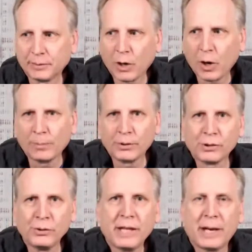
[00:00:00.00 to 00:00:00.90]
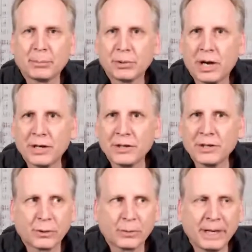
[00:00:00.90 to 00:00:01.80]
go pursue that
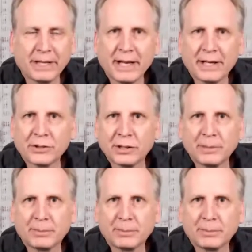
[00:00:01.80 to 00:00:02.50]
project or make that trip